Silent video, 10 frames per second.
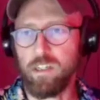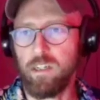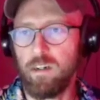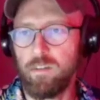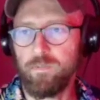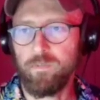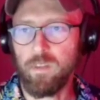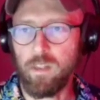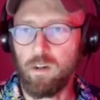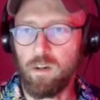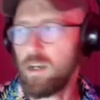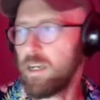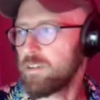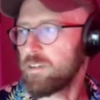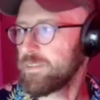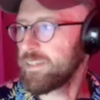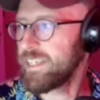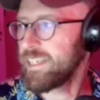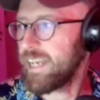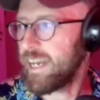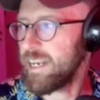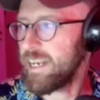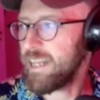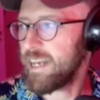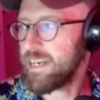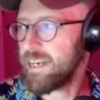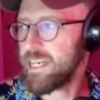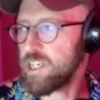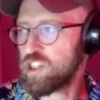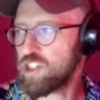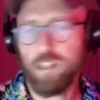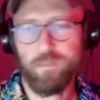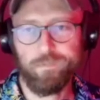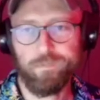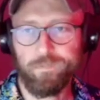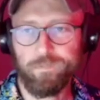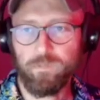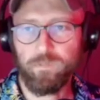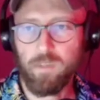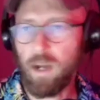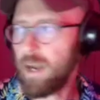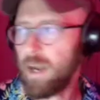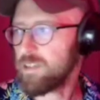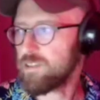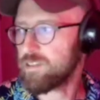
here. All right. And in that each, I can